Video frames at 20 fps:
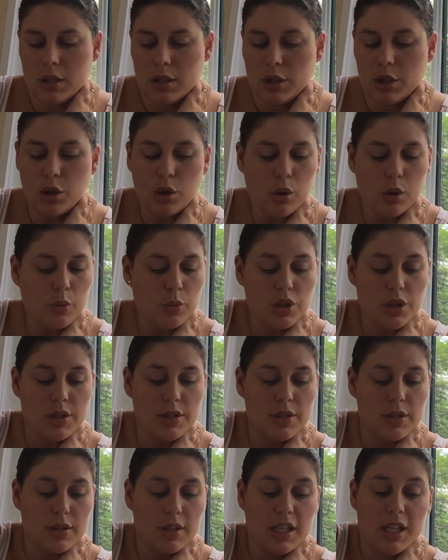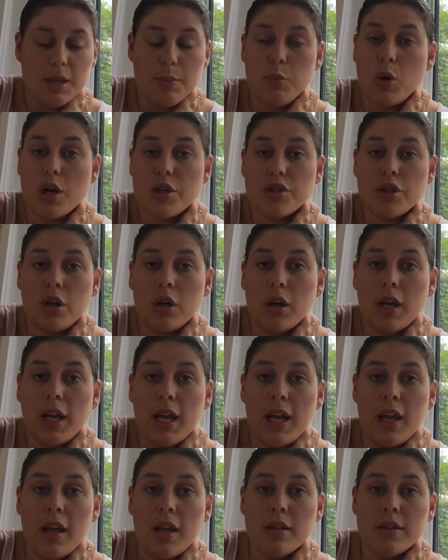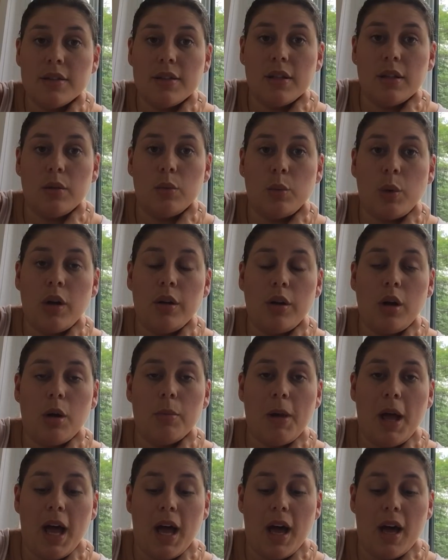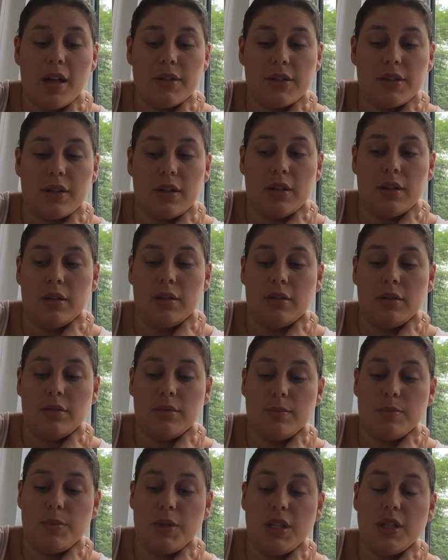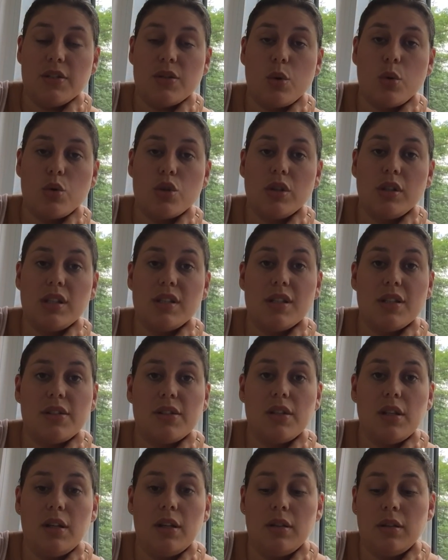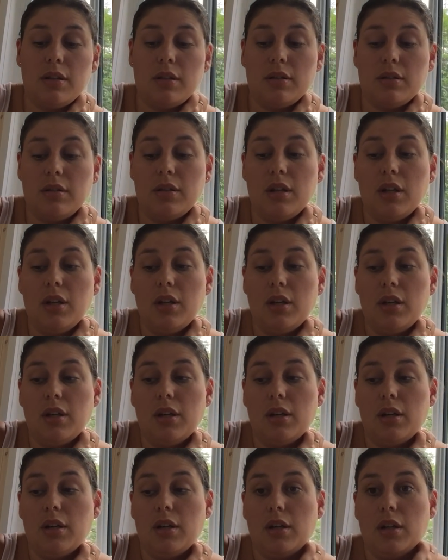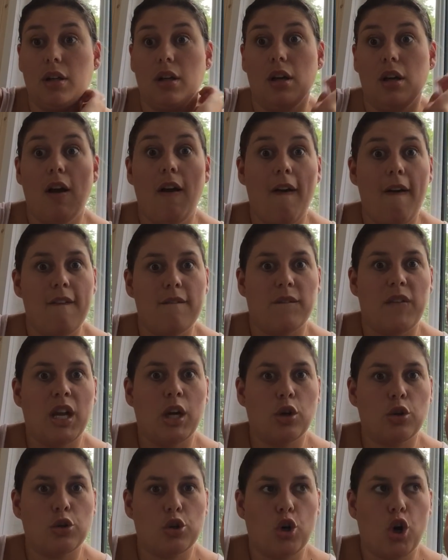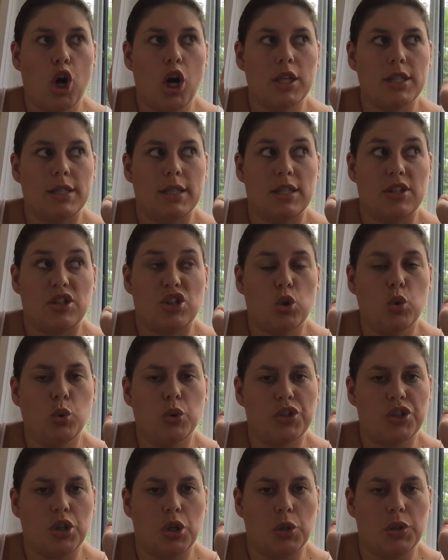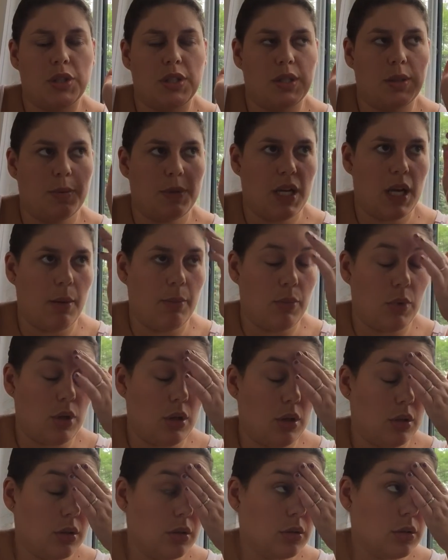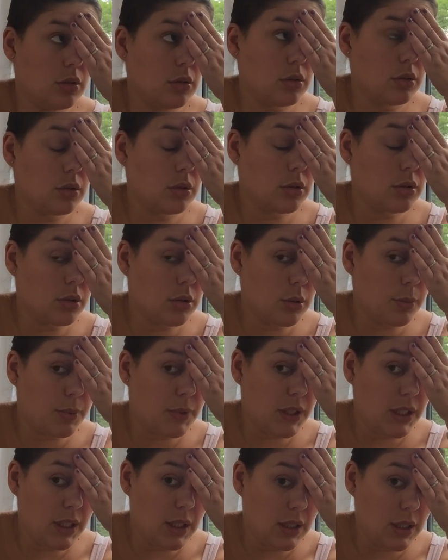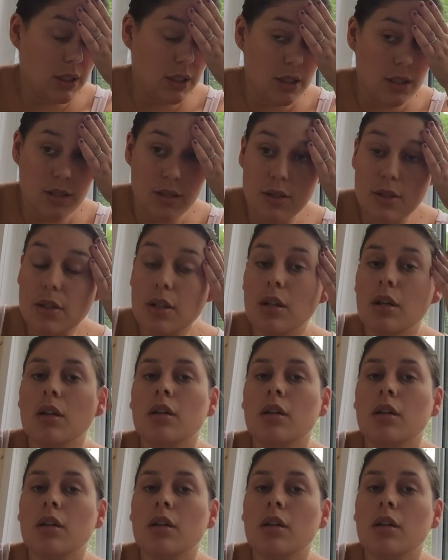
you know, just keep washing our hands and wearing our mask and being socially distant, and fingers crossed that school starts in September. Oh, please.